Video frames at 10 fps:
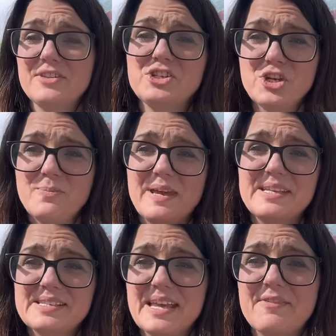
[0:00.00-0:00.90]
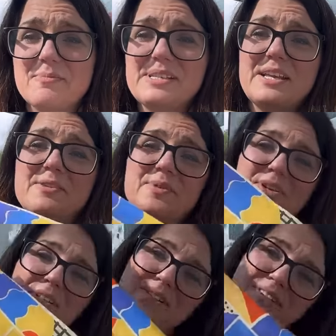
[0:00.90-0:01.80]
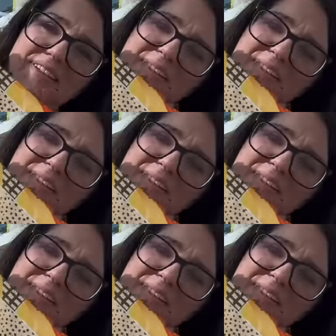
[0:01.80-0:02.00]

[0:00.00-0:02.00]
The two-piece thing from Tilly and the Buttons.